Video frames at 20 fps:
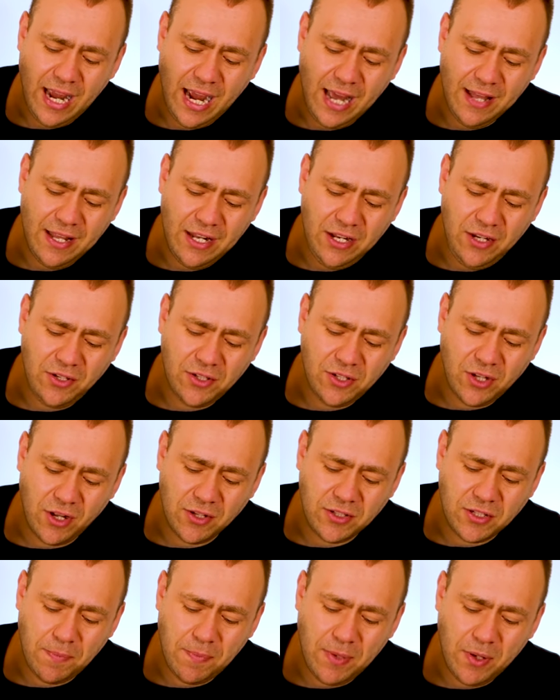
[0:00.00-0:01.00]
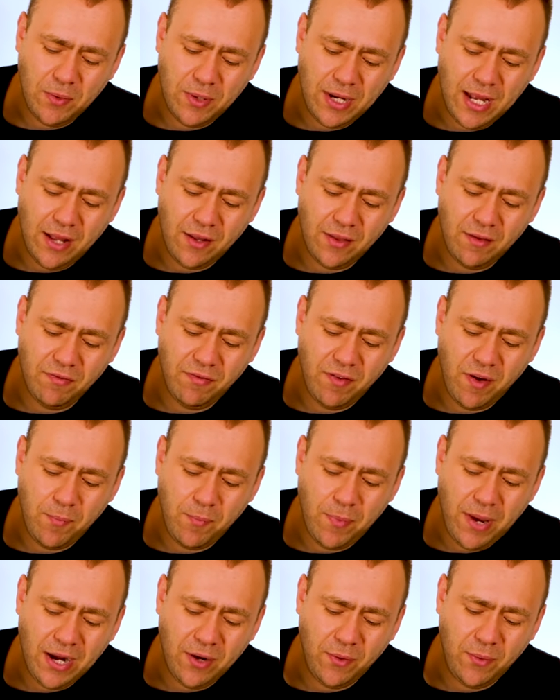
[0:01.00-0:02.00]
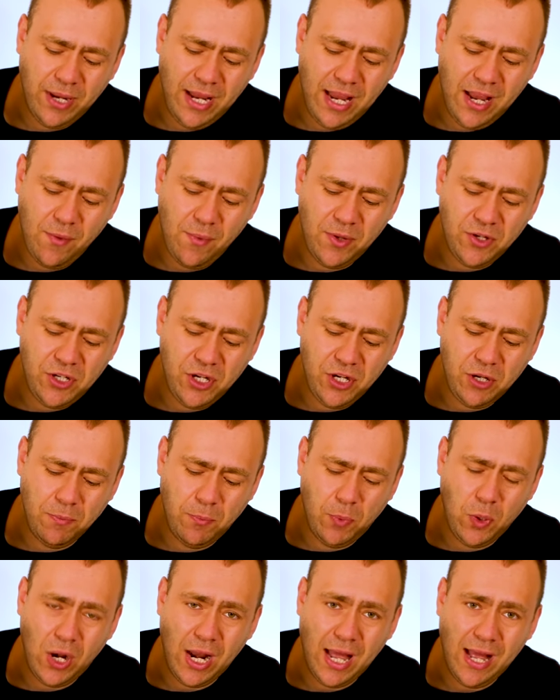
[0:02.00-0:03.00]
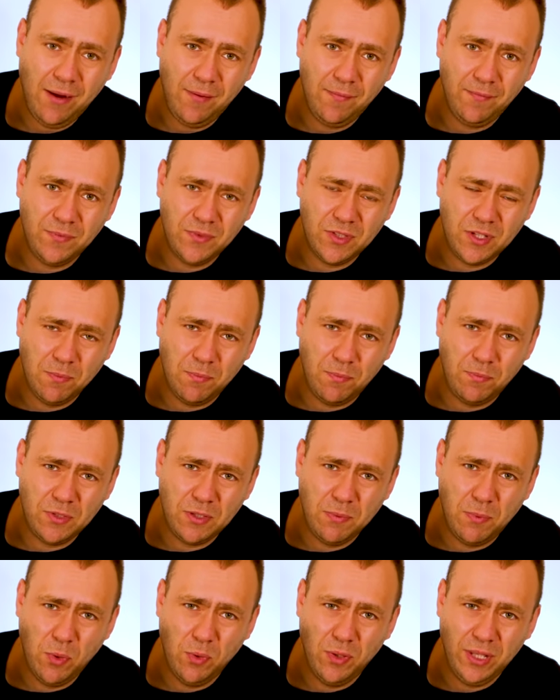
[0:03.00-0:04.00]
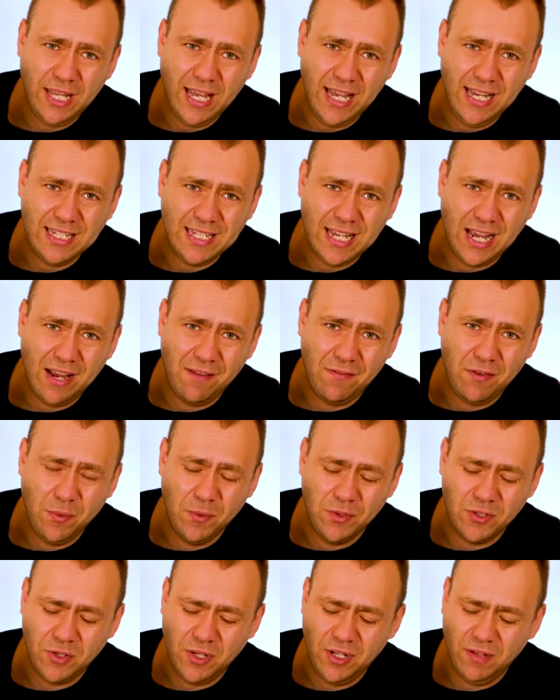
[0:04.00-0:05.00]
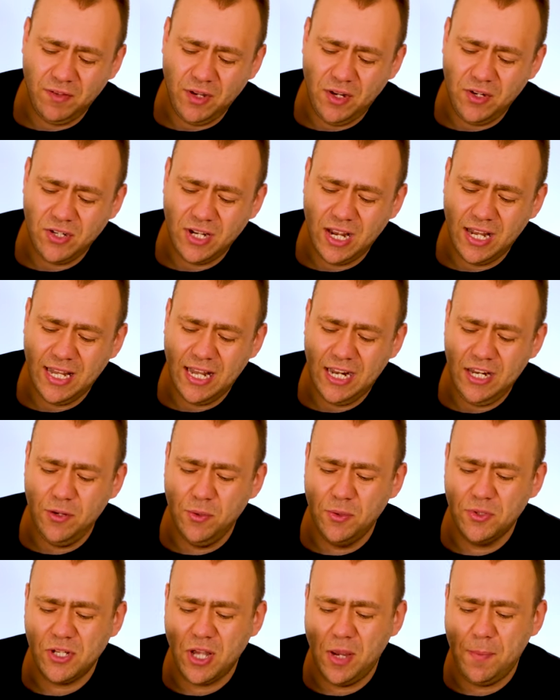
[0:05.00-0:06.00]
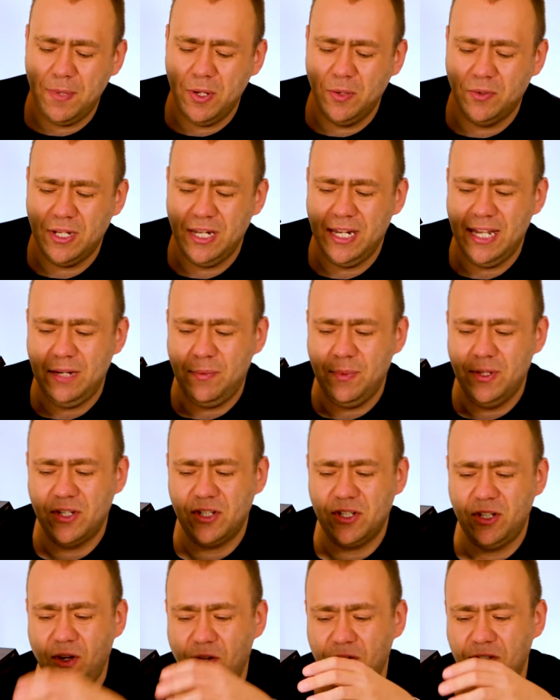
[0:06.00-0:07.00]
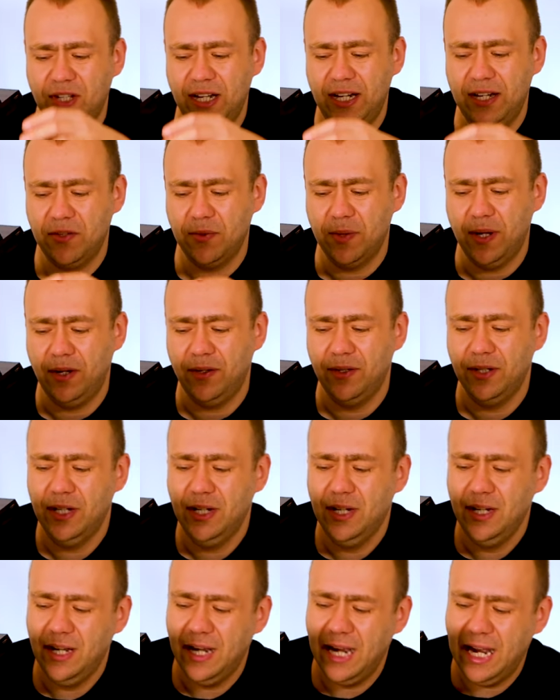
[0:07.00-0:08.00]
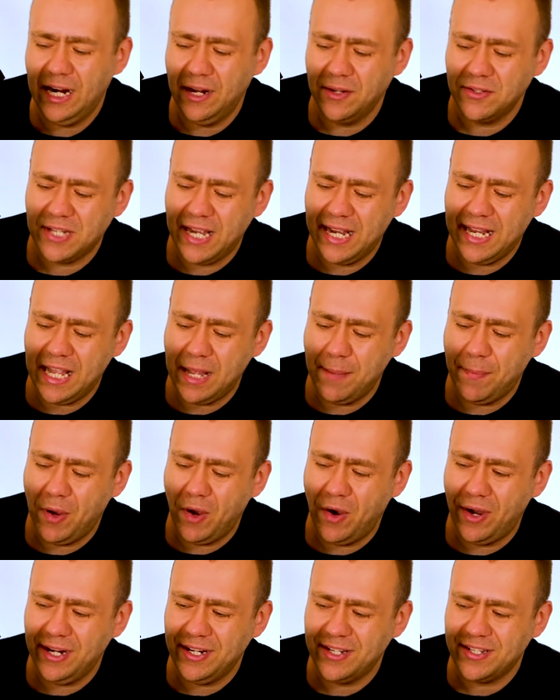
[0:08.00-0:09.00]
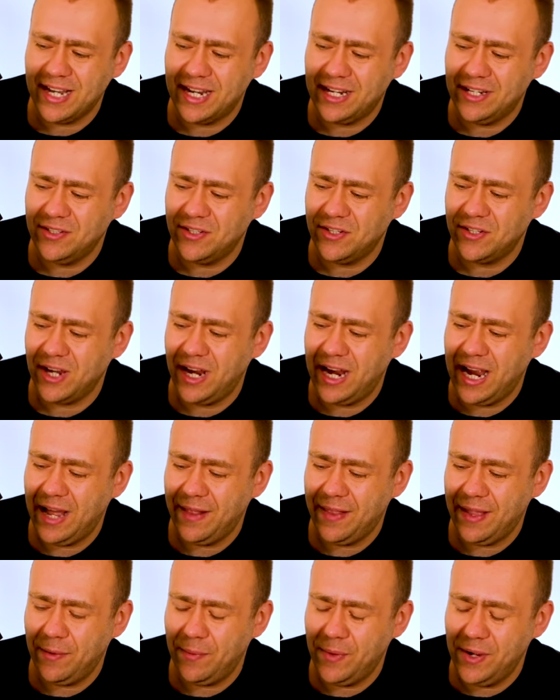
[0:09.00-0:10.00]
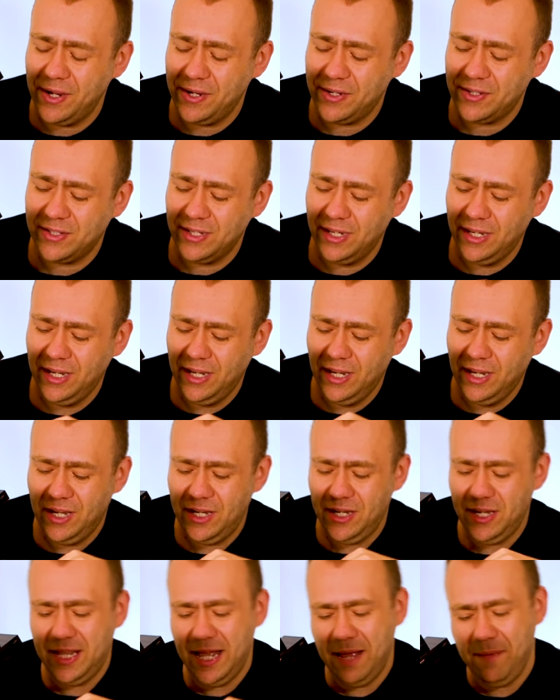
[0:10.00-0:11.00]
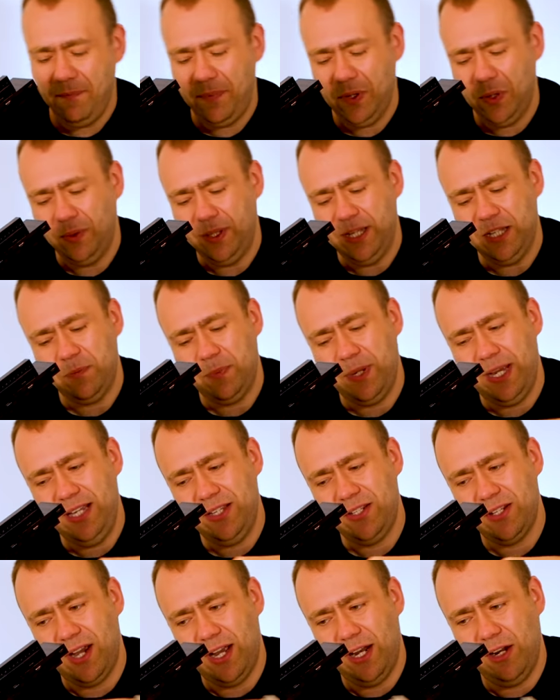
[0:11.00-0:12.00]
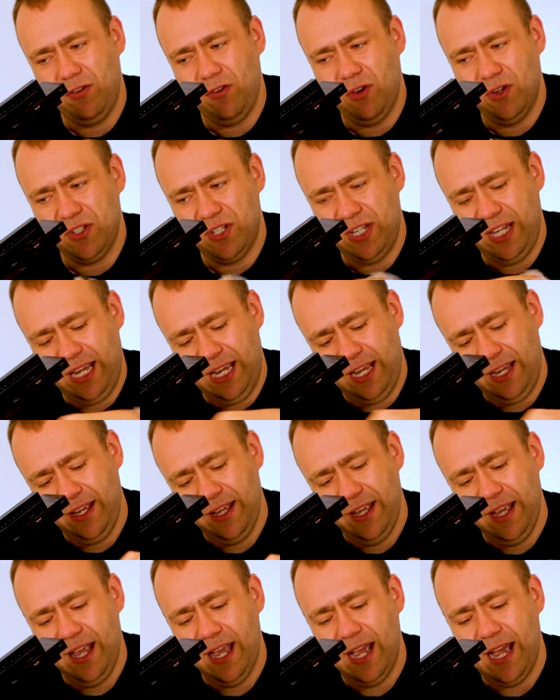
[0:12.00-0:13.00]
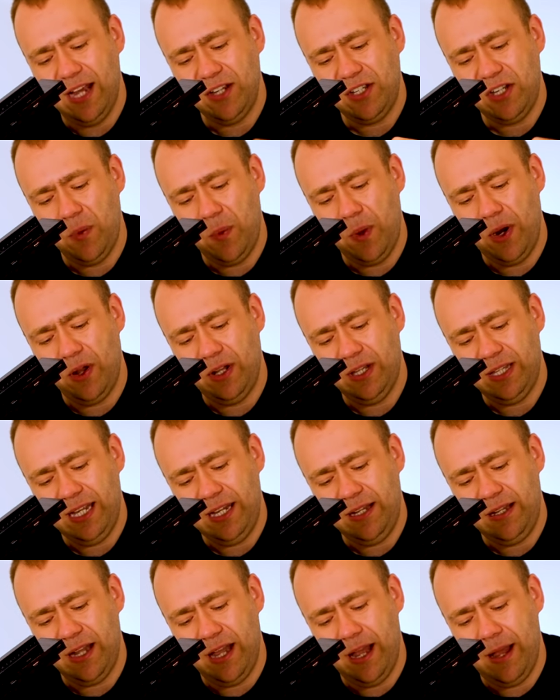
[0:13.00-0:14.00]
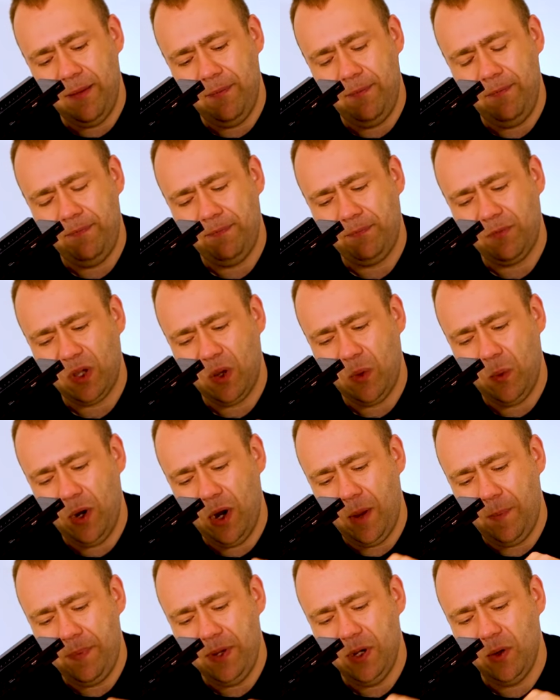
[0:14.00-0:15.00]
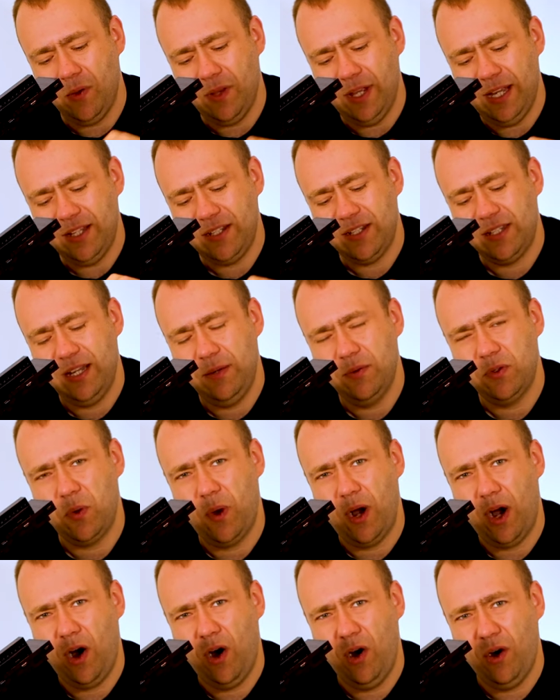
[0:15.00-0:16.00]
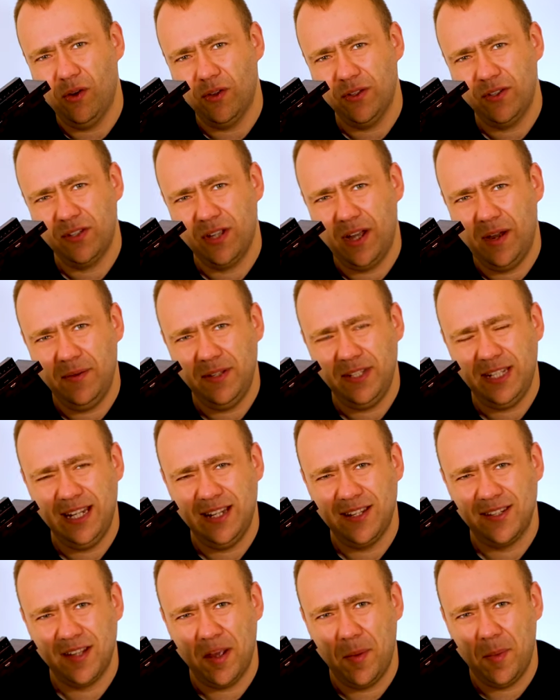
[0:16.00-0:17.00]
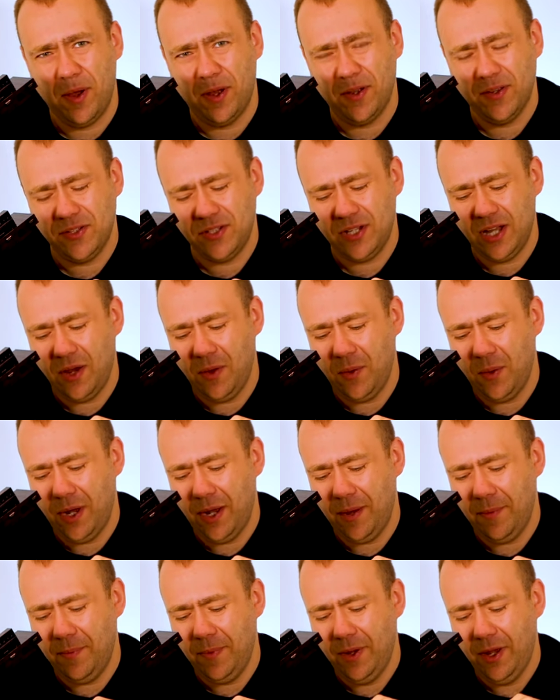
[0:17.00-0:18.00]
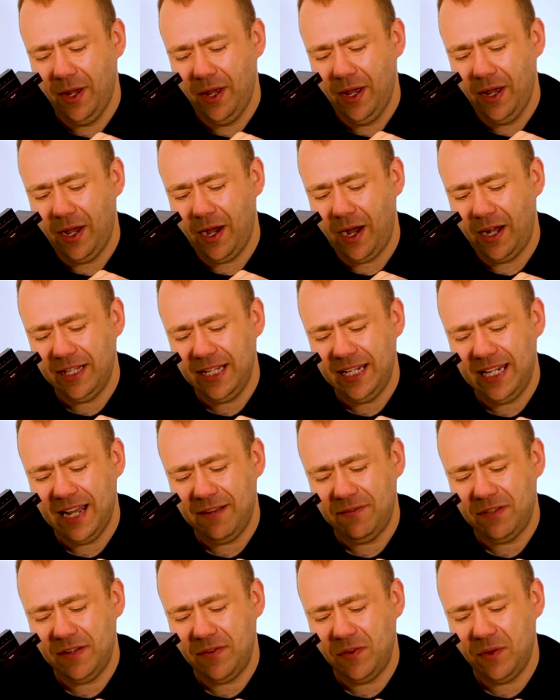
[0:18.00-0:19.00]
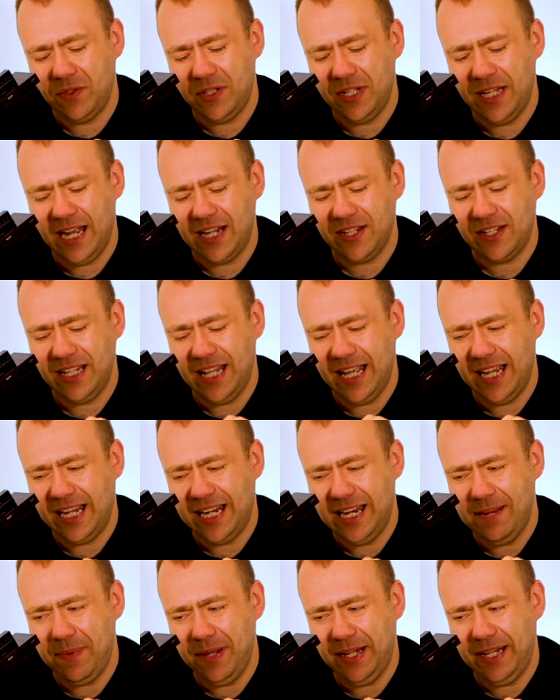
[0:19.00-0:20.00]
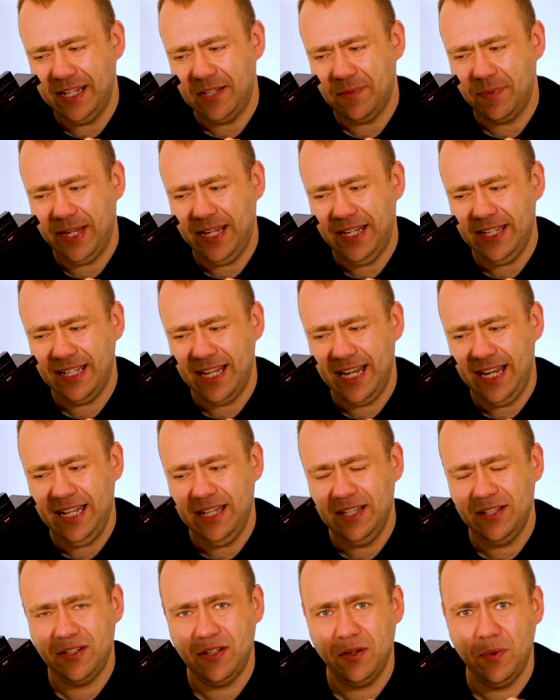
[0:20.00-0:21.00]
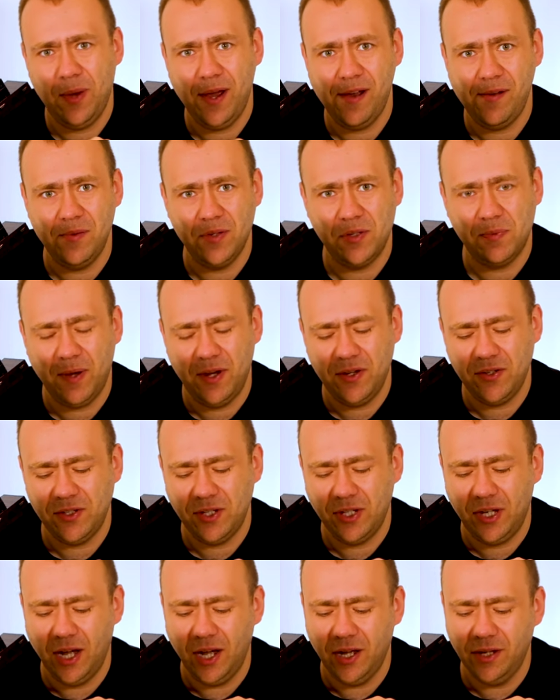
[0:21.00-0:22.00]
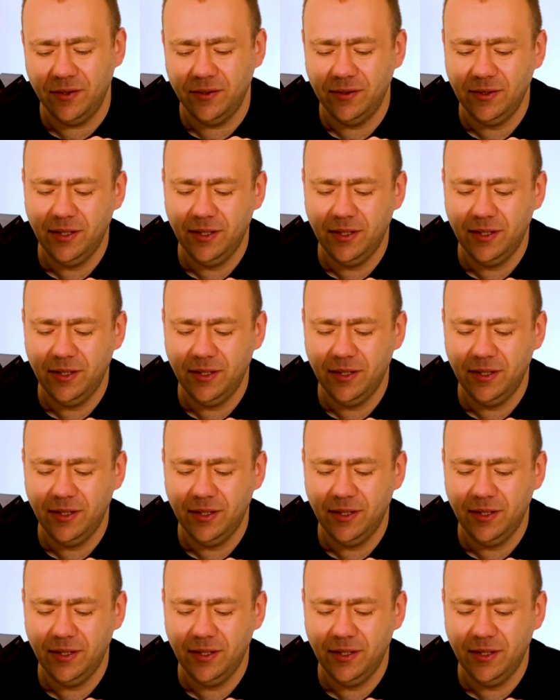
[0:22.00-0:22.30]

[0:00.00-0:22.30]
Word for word: and then you start to build out the front panel here, which you can pull out to, to pull the keys out if you want to in the future. And then you also build the lid, which slots in as well. And I'll take it apart in a second to show you how that works. You then build this piece going across here. Actually, when I did, um, when I built this, it was quite hot, so it's in the summer. So um, I did have difficulty actually then clipping this piece into where it was supposed to go.